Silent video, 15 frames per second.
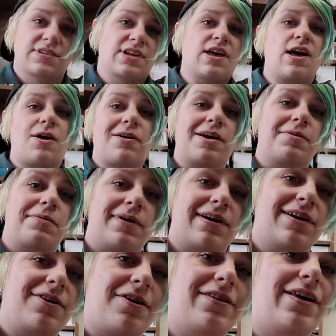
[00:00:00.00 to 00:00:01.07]
All right, we're gonna
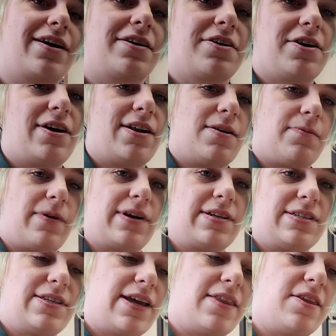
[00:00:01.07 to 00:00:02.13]
call that good. We're gonna say